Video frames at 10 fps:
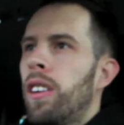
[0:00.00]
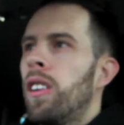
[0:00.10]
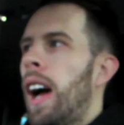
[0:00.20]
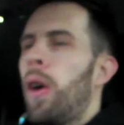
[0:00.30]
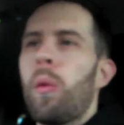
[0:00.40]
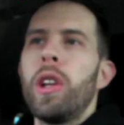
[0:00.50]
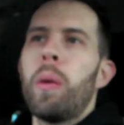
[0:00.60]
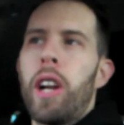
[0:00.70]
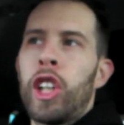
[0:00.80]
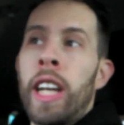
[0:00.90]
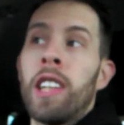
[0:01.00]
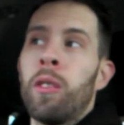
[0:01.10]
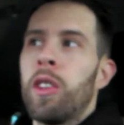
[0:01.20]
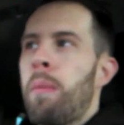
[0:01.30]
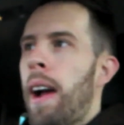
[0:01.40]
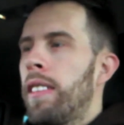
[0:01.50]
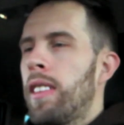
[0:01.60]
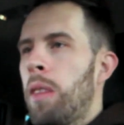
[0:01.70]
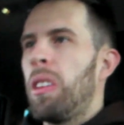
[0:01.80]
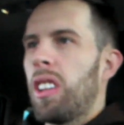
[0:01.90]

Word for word: know, I don't really want to change everyone's mindset.